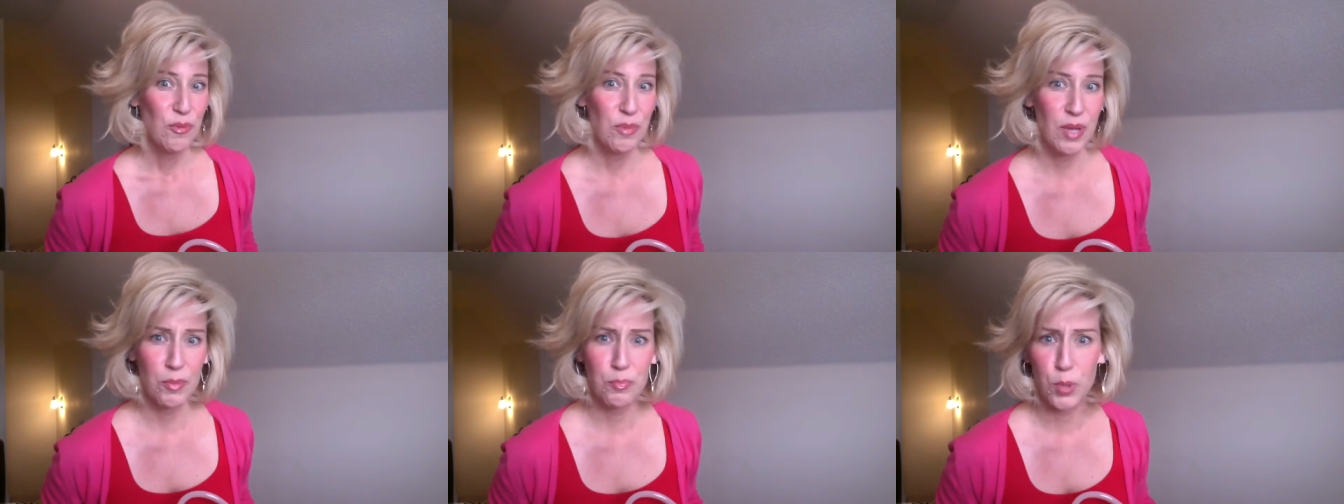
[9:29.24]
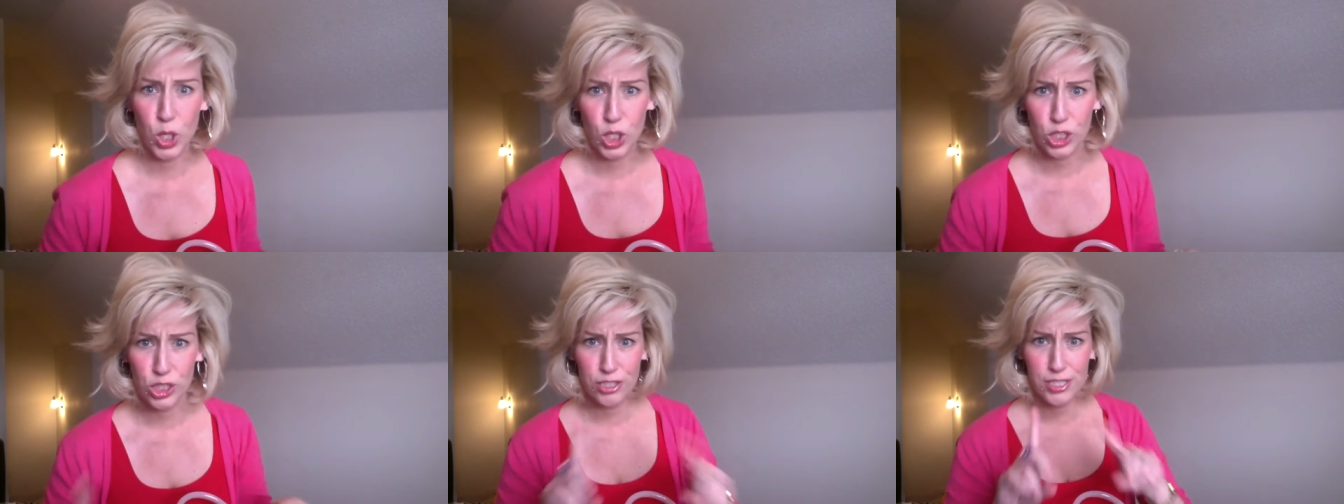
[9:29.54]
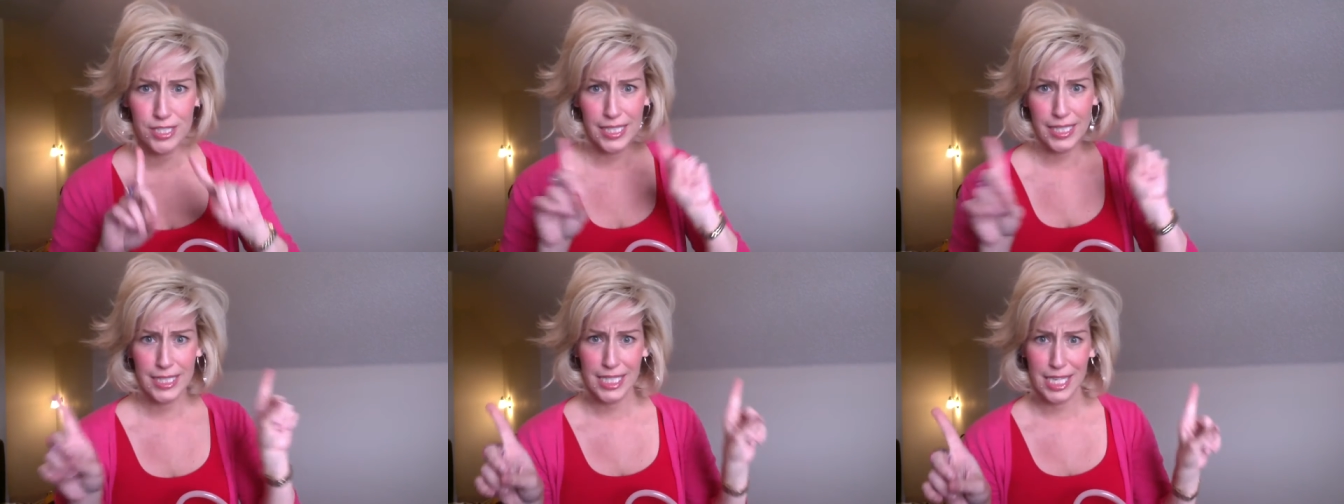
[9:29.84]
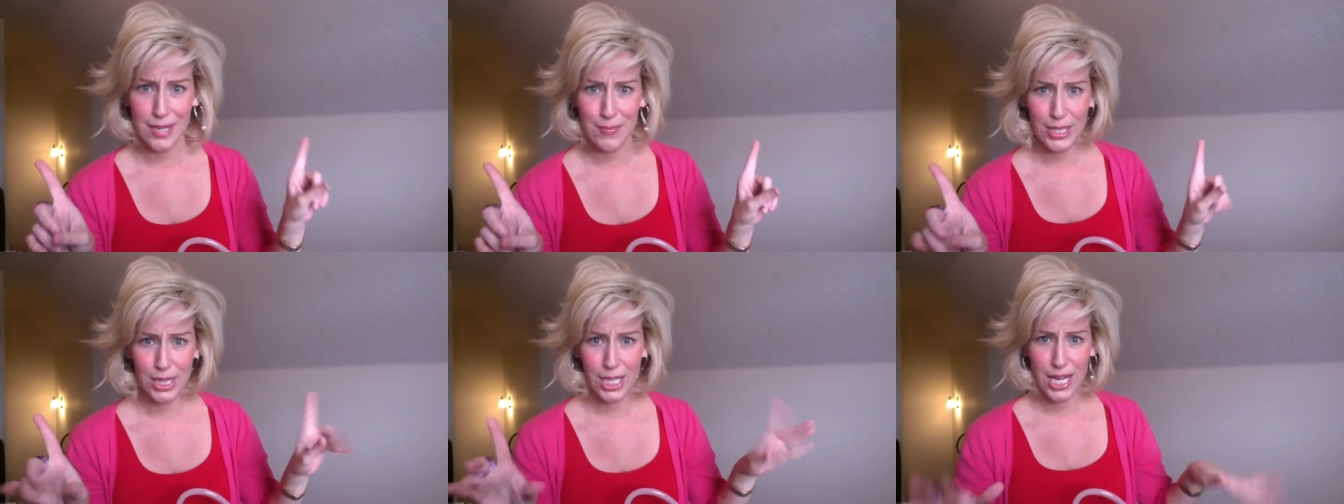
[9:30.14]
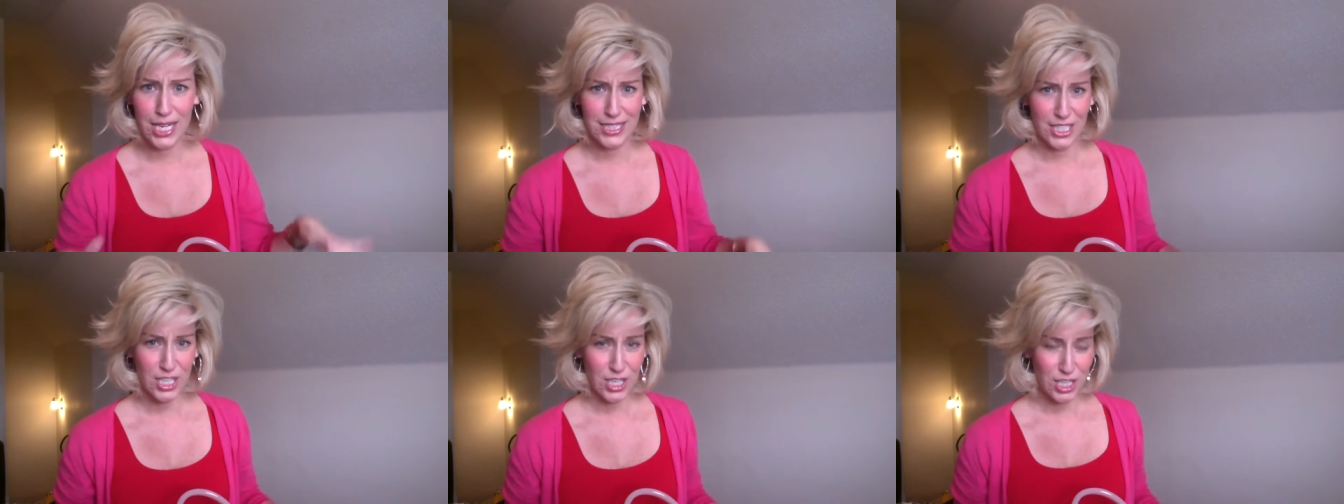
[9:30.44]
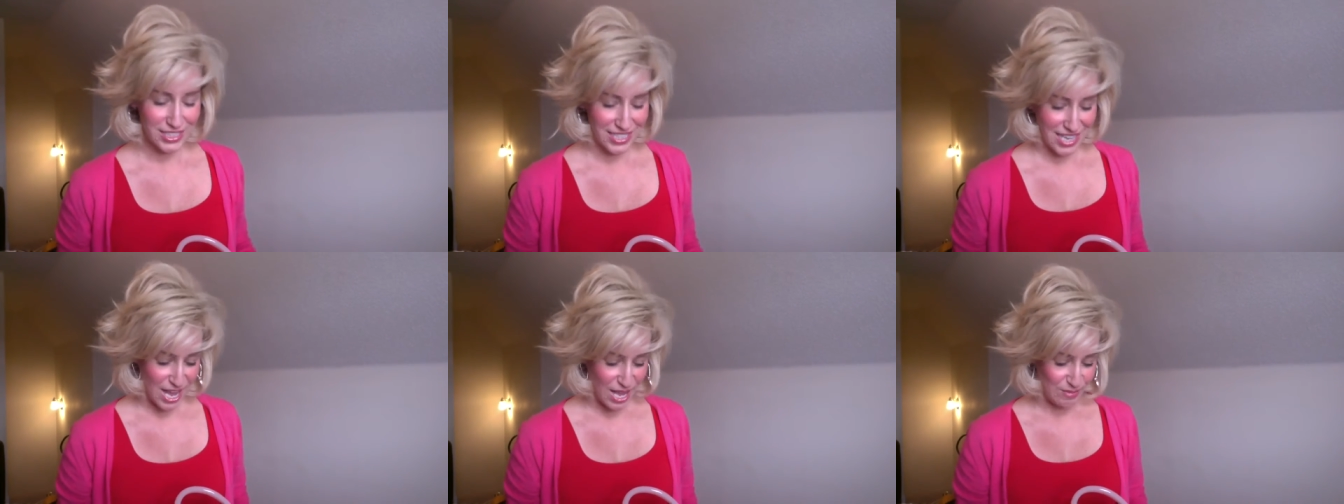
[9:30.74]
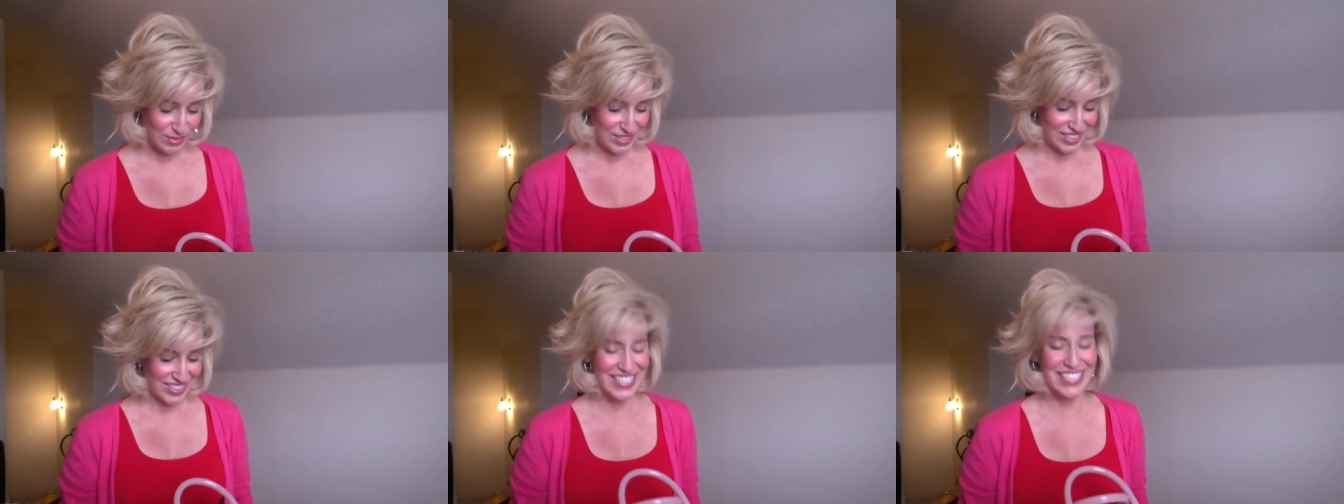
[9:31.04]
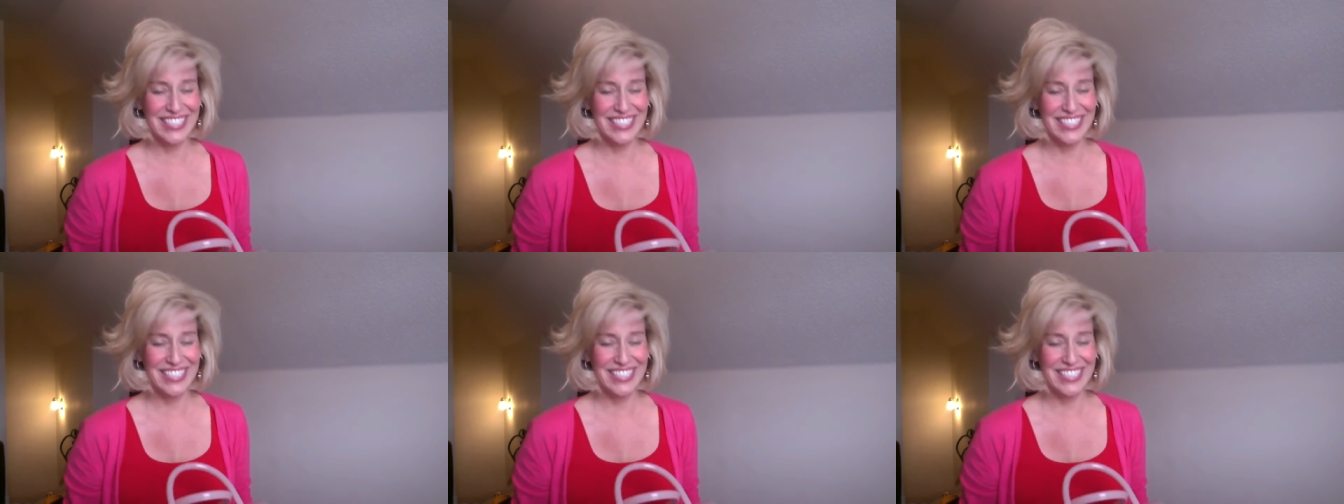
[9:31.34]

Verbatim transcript: but burglars, it's going to be locked at all times.